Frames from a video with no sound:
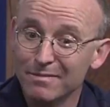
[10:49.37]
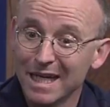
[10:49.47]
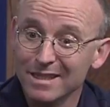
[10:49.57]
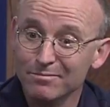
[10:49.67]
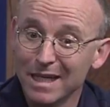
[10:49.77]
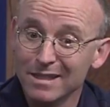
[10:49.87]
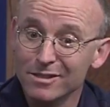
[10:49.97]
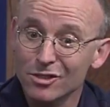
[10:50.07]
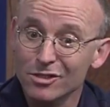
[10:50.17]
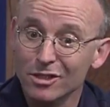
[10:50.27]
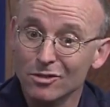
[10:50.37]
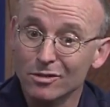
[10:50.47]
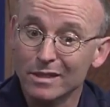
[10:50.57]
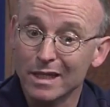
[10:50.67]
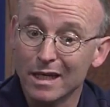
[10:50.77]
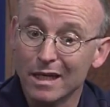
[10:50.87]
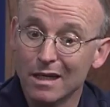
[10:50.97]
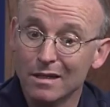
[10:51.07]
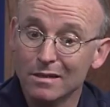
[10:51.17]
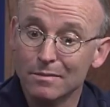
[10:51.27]
Matt, Matt's just a good
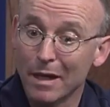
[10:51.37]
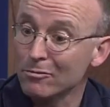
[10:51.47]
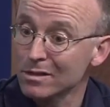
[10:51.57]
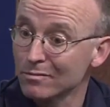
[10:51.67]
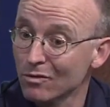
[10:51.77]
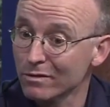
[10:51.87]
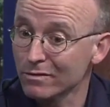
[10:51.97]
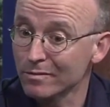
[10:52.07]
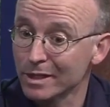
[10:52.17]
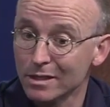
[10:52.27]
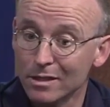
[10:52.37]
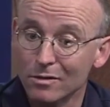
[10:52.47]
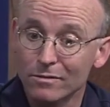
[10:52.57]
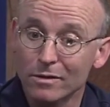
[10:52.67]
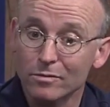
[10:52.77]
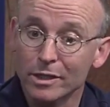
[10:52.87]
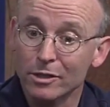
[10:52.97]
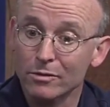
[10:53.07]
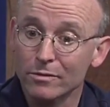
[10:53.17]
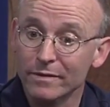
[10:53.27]
uh, bouncing board for me. You know, for,
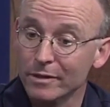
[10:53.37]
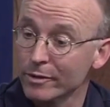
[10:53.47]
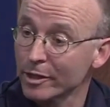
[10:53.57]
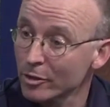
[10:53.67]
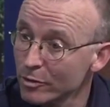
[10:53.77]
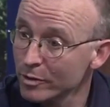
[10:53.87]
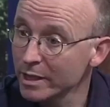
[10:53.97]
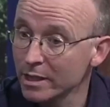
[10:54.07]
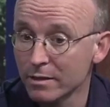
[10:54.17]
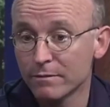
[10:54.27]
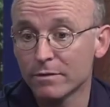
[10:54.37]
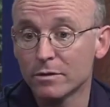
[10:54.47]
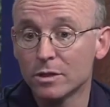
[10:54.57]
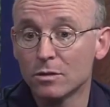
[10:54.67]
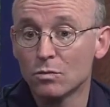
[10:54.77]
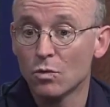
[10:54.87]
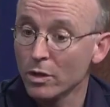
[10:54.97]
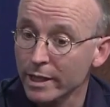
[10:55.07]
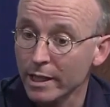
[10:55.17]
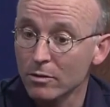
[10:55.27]
recru for recruiting, for doing
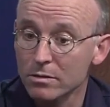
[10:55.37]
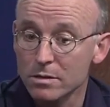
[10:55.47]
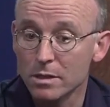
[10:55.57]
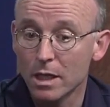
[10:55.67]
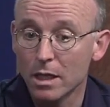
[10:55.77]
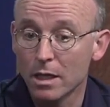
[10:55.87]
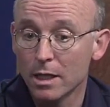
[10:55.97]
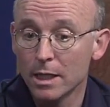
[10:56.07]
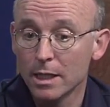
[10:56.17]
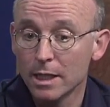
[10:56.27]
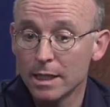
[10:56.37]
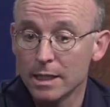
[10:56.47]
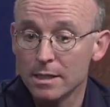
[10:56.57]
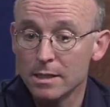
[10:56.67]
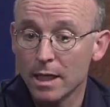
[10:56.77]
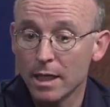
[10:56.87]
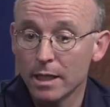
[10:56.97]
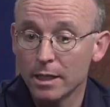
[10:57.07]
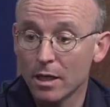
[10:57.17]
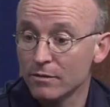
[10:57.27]
workouts. Uh, he's, uh,
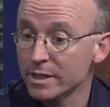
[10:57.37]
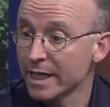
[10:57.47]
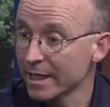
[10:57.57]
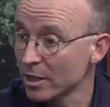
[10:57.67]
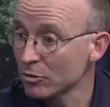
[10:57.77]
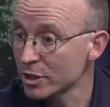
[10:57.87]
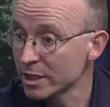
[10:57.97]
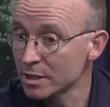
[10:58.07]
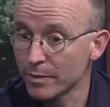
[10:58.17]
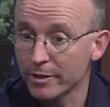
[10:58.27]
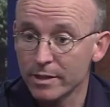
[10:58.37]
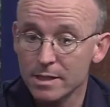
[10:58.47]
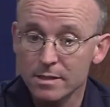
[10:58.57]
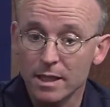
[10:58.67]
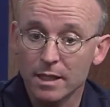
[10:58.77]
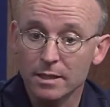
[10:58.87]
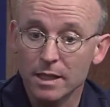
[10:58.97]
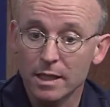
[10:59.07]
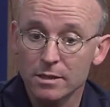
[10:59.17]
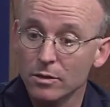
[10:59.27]
you know, obviously head coaching experience, and
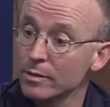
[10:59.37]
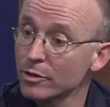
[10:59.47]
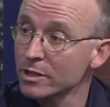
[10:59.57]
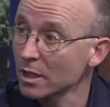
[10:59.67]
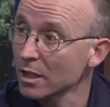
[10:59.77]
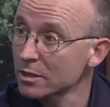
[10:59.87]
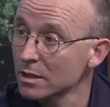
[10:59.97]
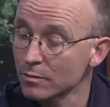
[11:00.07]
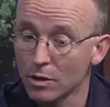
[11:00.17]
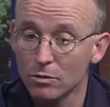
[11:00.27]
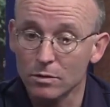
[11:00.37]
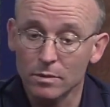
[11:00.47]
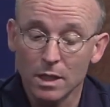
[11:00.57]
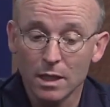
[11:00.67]
uh, so he brings a lot to the program.